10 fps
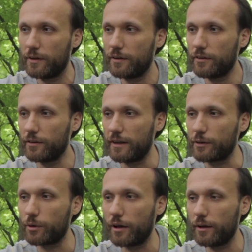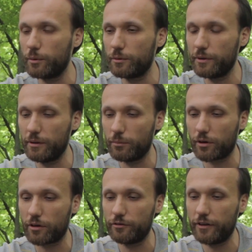So that's why it would be more
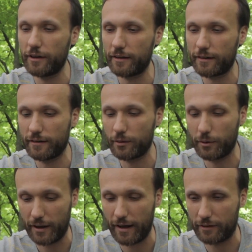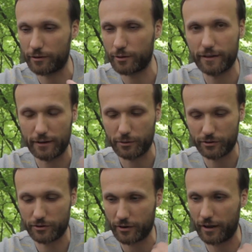convenient than the way I have it right now, which
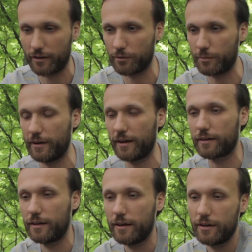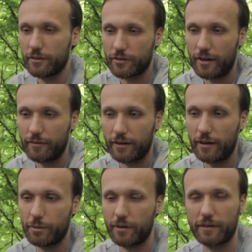is just hanging off my neck, just having it
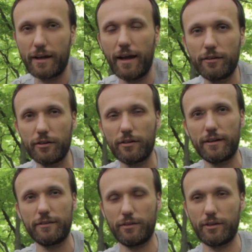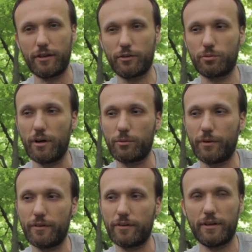up here at the handle, and you can just walk
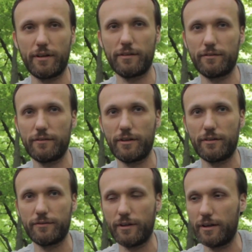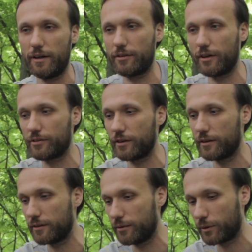with it and adjust
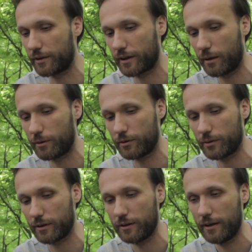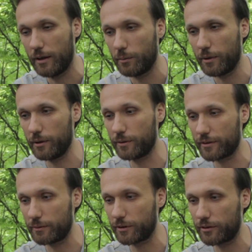the where the camera is looking. But anyways,
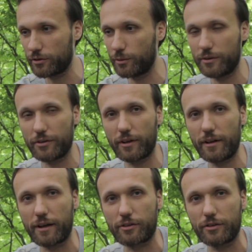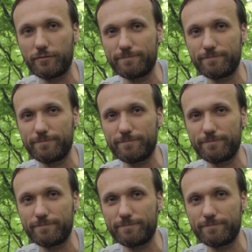I'm gonna show you this thing in action.